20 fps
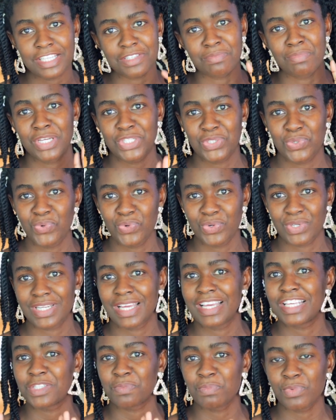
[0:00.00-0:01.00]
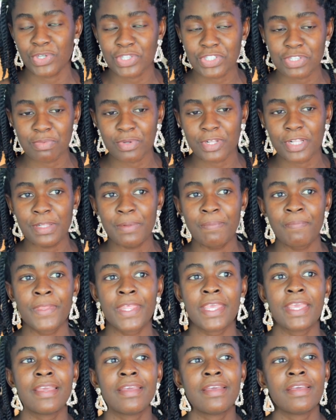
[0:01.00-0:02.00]
as much water as possible.
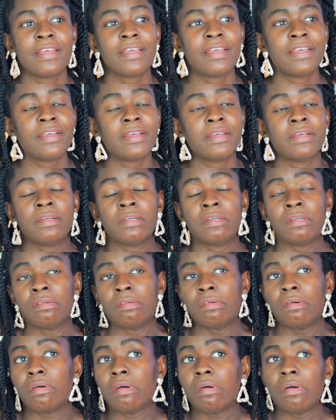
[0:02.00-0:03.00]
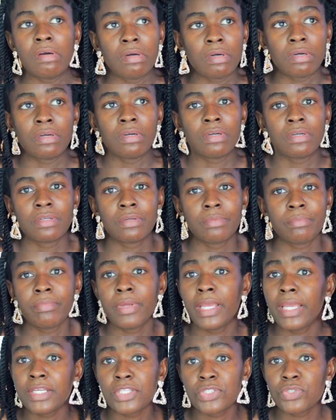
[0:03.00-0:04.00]
Oh,
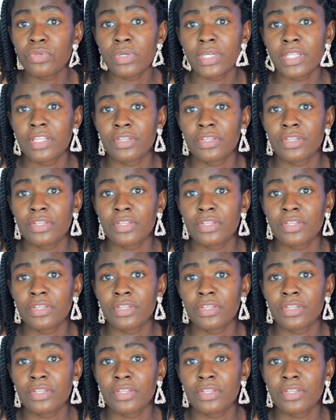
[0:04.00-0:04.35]
make sure